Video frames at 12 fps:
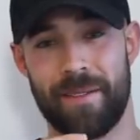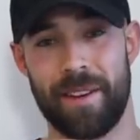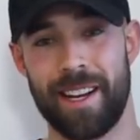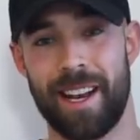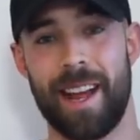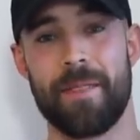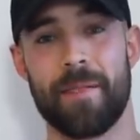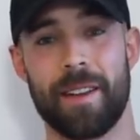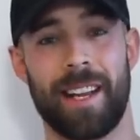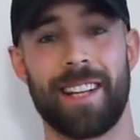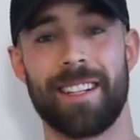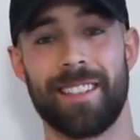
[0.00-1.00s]
very
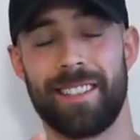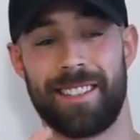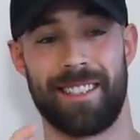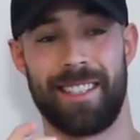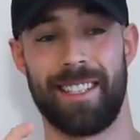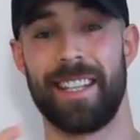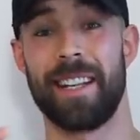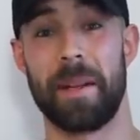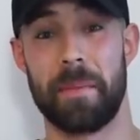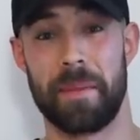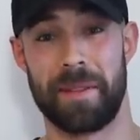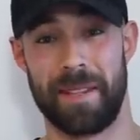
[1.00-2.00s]
light like
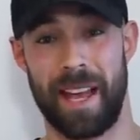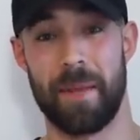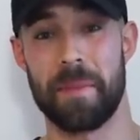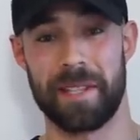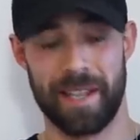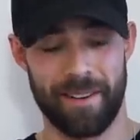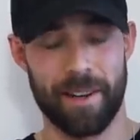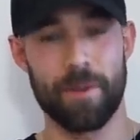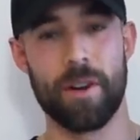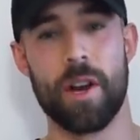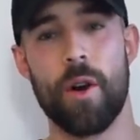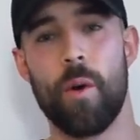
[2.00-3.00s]
linen type material,